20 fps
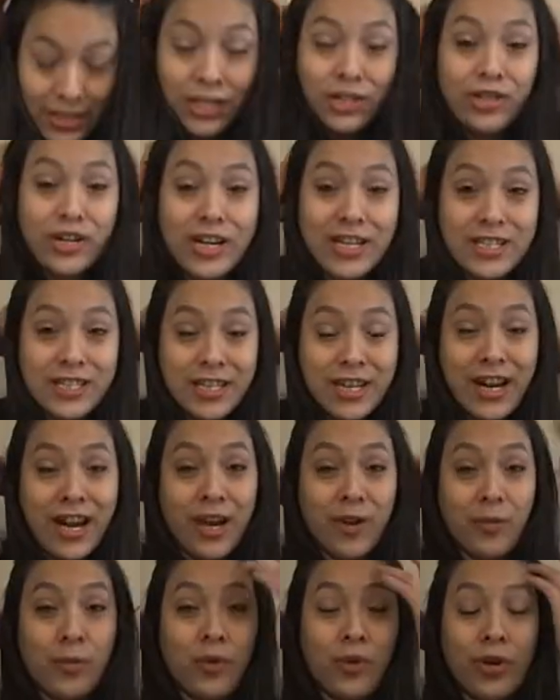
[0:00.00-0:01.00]
the dress that
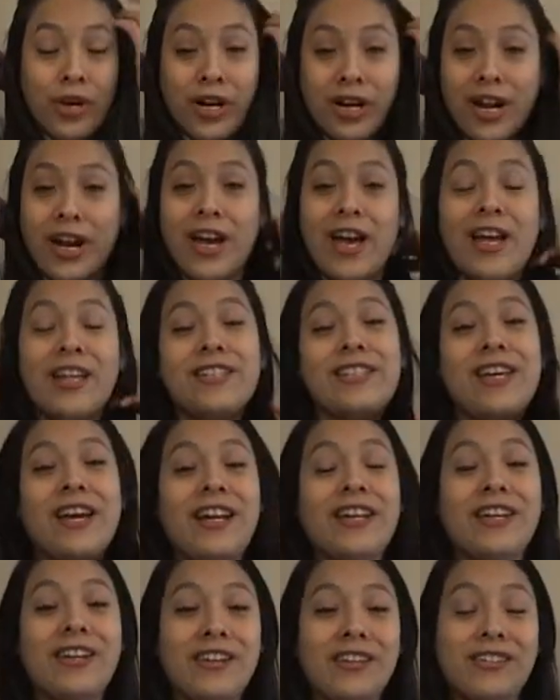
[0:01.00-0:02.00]
I wore
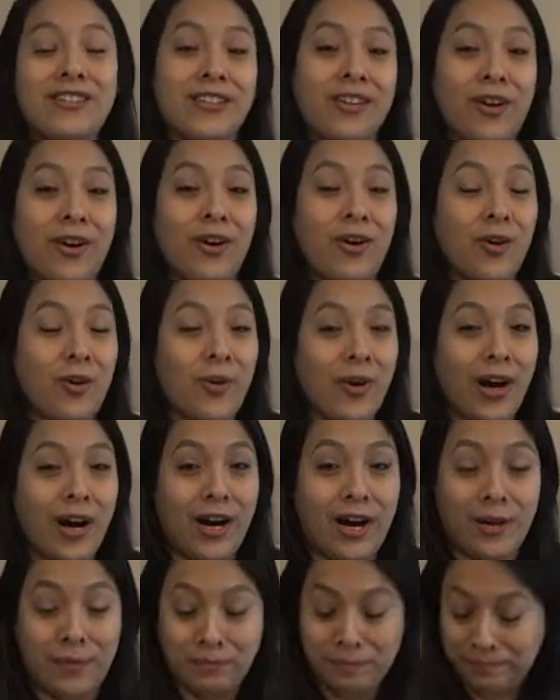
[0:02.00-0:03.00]
ten years ago.
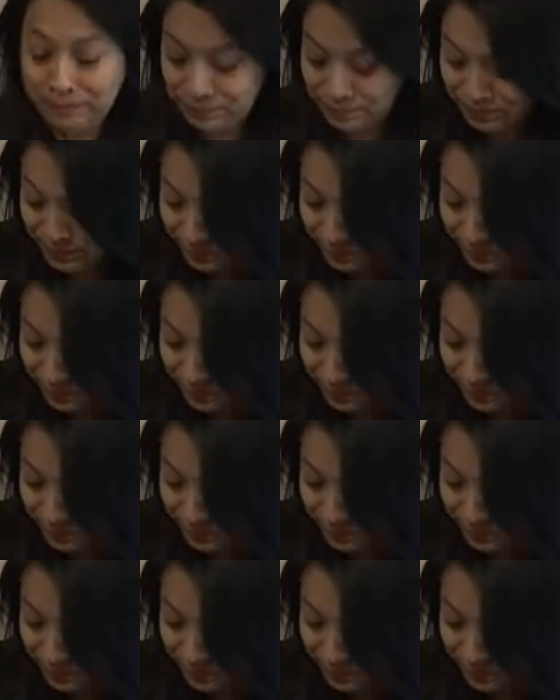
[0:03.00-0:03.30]
Um,